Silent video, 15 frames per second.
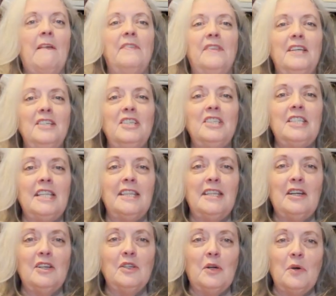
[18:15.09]
Then you sit
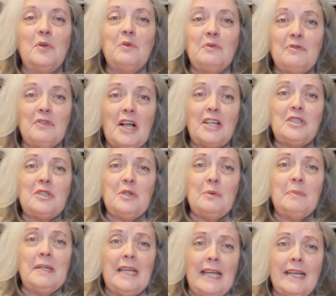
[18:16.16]
there and go through
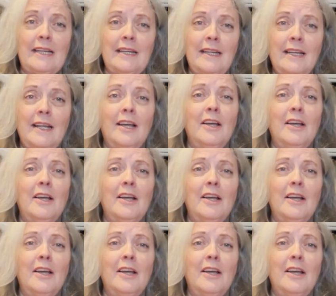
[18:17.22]
Flosstube again,